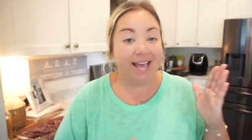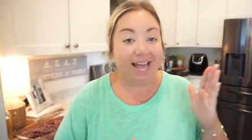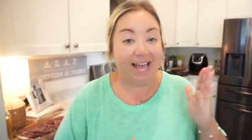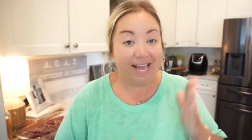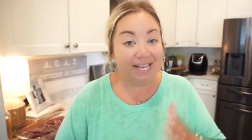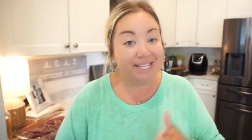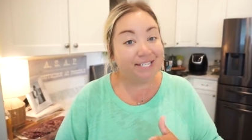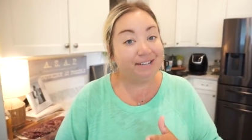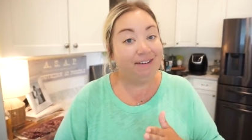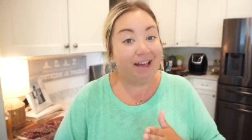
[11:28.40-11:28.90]

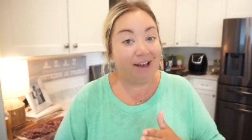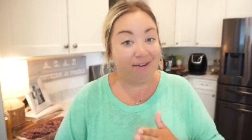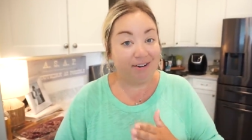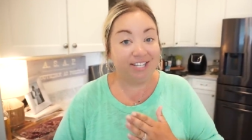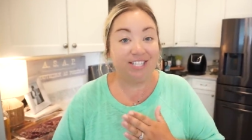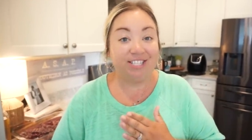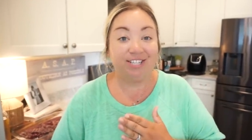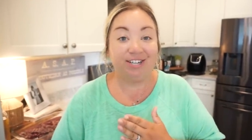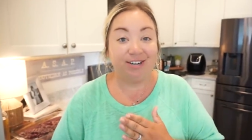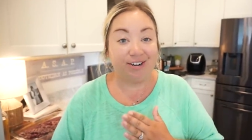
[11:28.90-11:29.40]
as of how
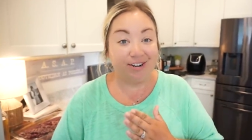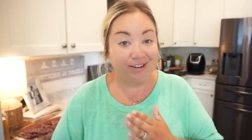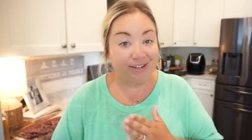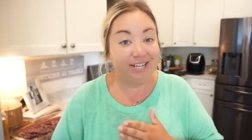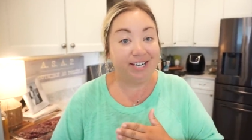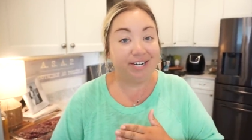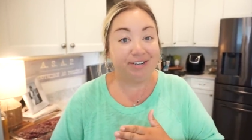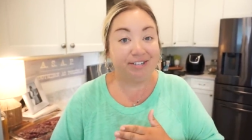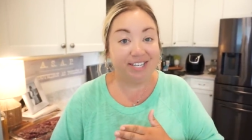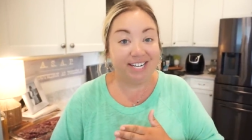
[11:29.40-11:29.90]
it stood
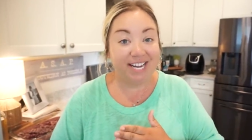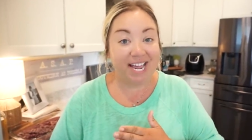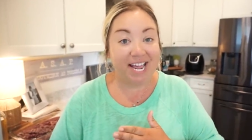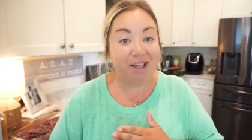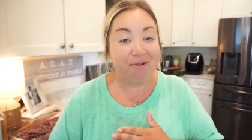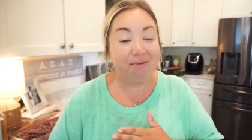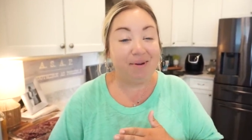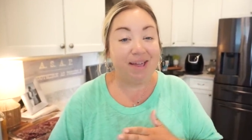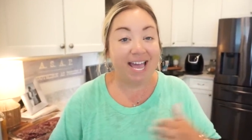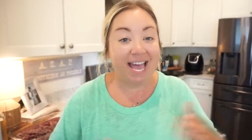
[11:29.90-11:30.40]
earlier
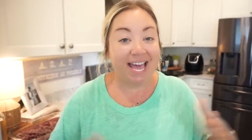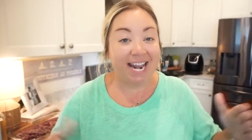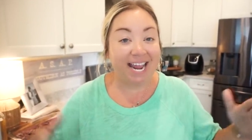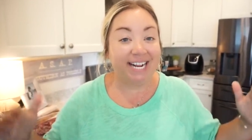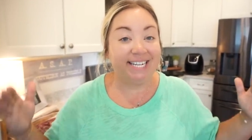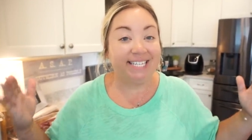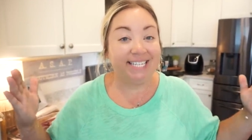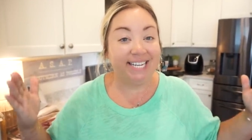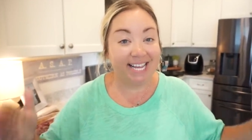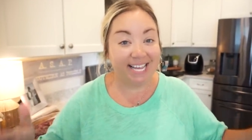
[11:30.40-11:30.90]
today, we had
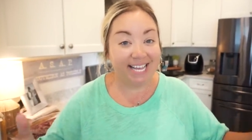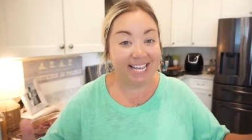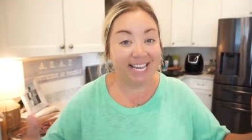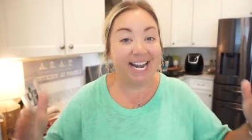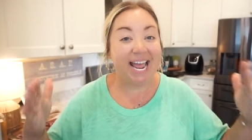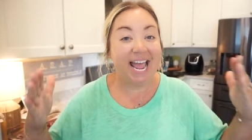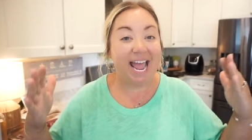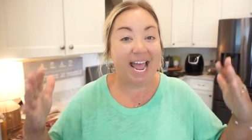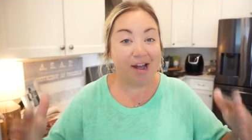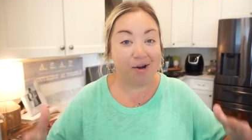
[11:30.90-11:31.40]
a
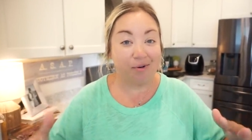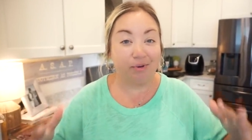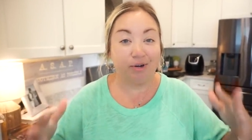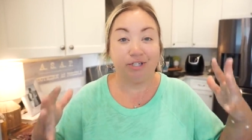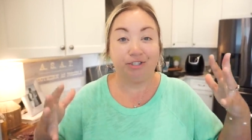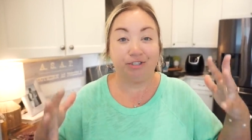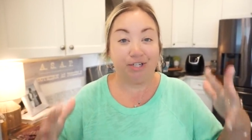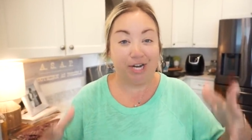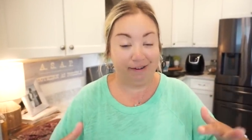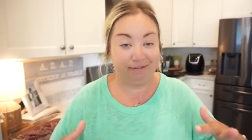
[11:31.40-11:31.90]

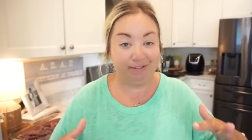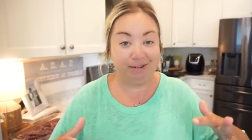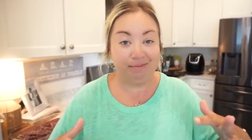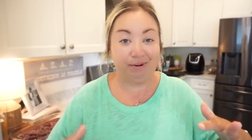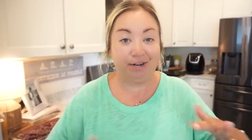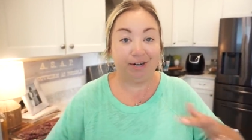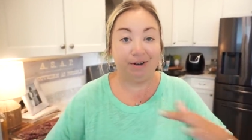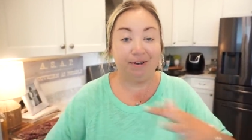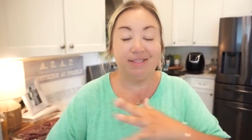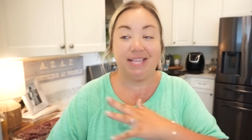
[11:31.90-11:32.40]
10-hour drive
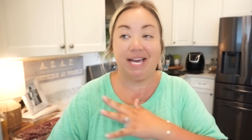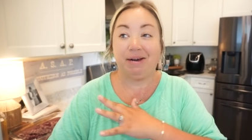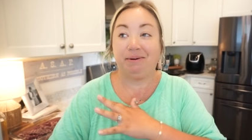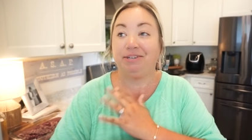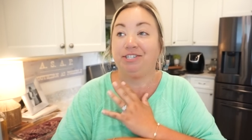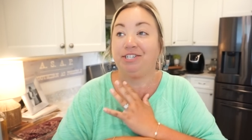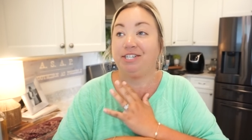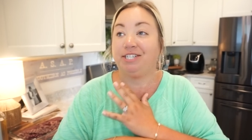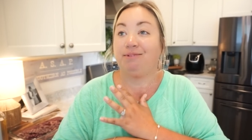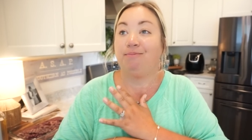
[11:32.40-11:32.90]
tomorrow, and that
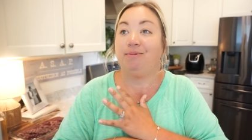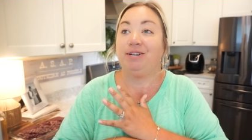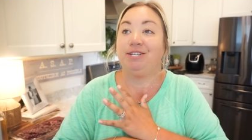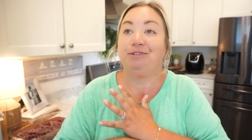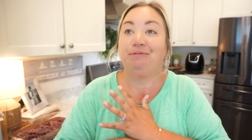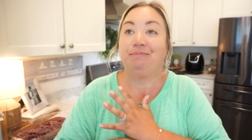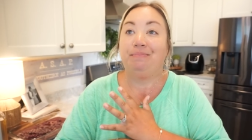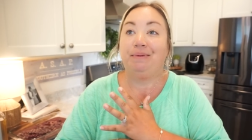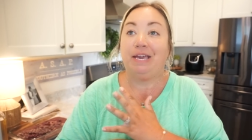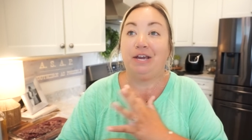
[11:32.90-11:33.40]
was just going
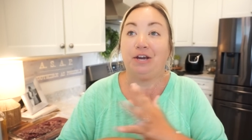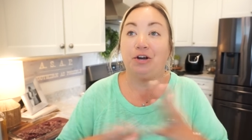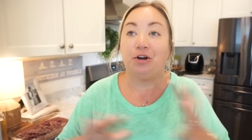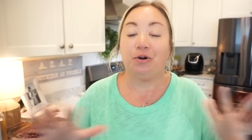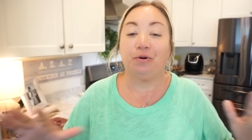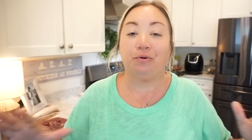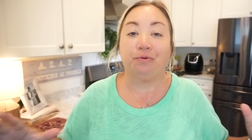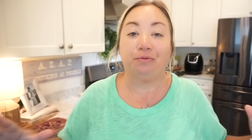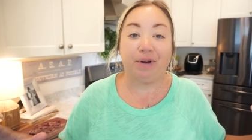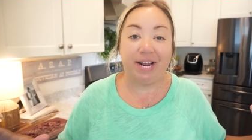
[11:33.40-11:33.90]
to be
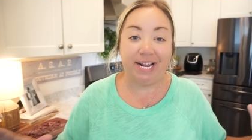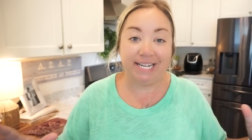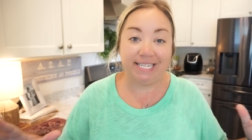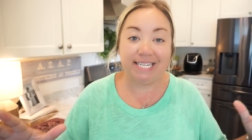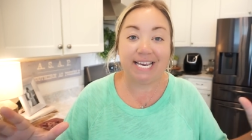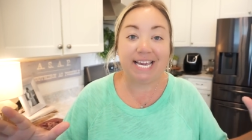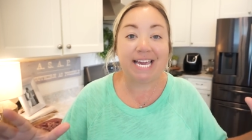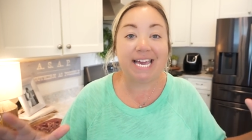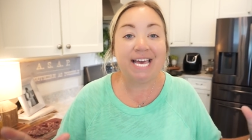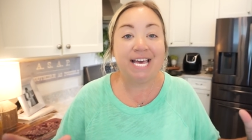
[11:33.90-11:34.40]

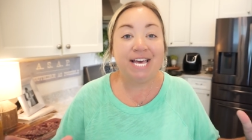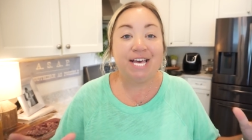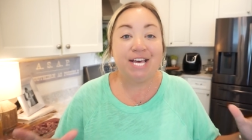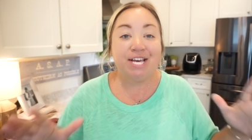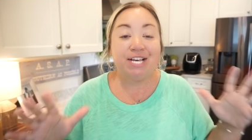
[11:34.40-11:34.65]
crazy.